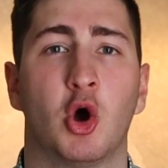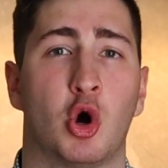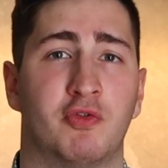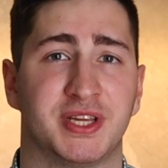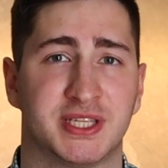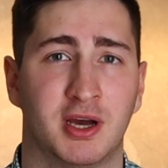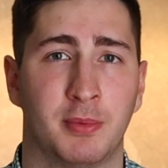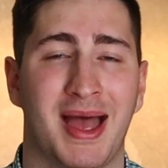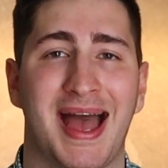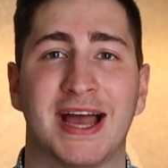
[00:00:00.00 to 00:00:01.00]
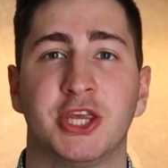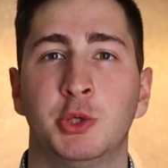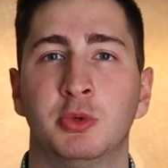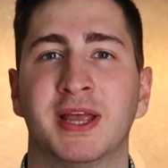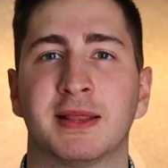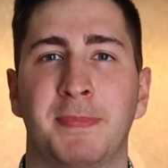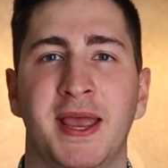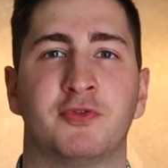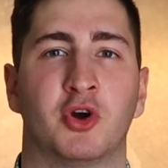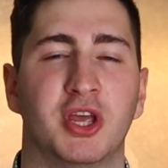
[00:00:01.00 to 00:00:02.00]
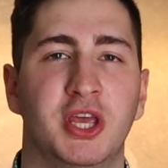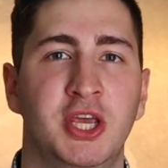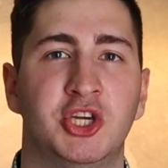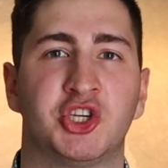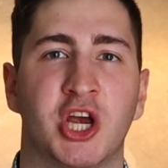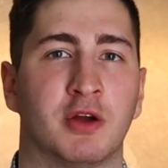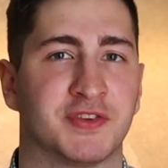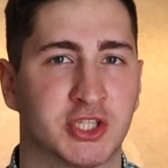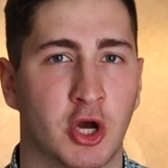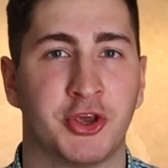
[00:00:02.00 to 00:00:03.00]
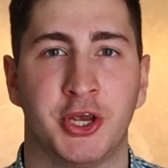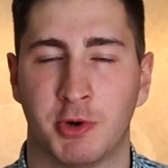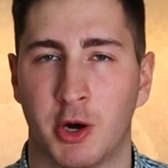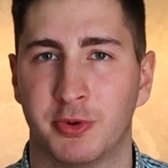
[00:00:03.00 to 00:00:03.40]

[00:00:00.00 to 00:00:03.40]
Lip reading: over time and you will get paid for each share of stock you